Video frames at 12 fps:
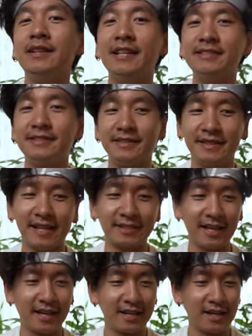That's
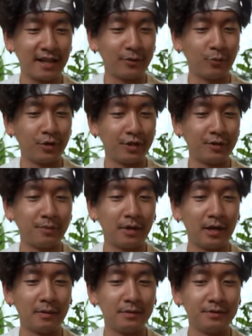kind of like one of the
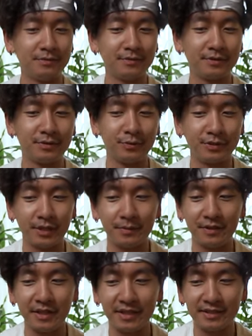problems with
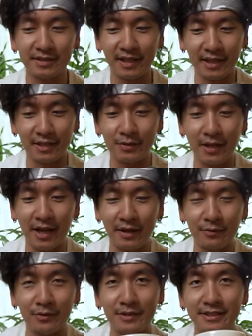some of these. Like, you
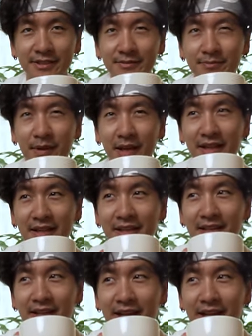can't really smell it